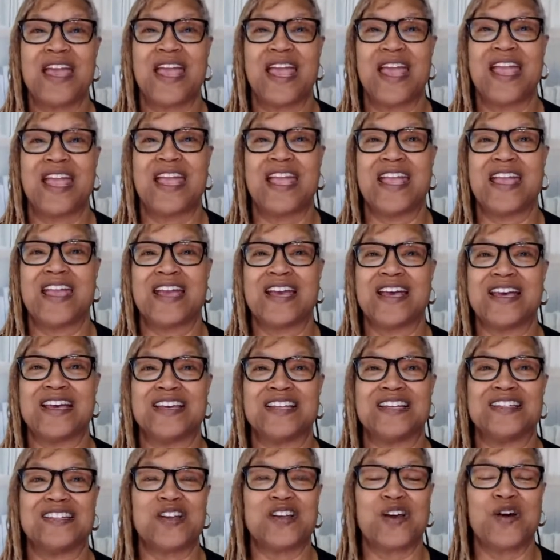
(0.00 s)

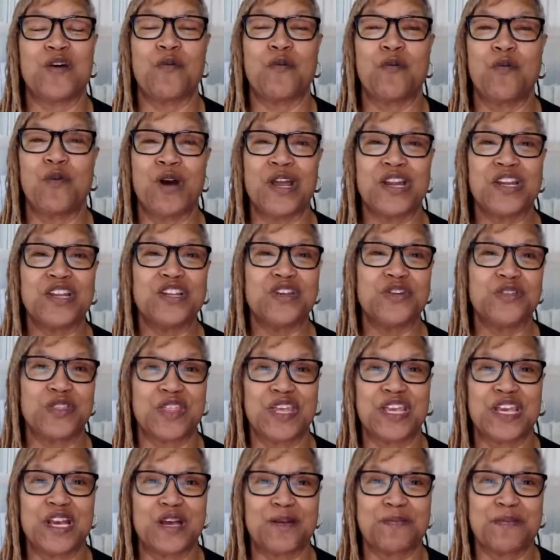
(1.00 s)
and what do you
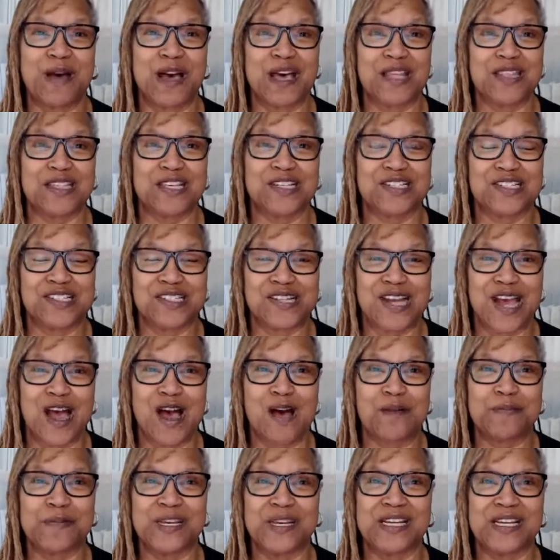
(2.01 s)
think about this
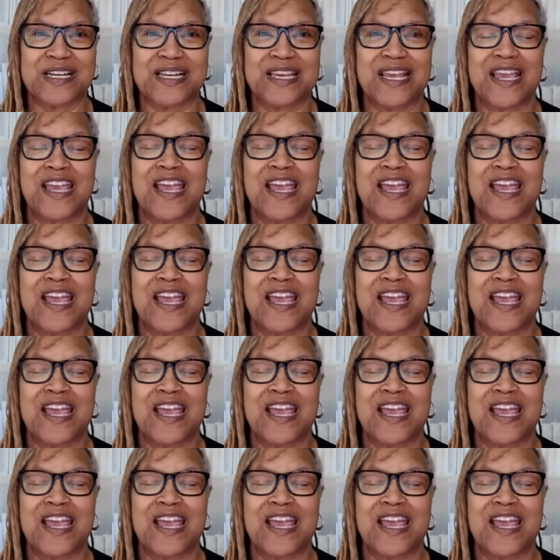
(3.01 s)
topic?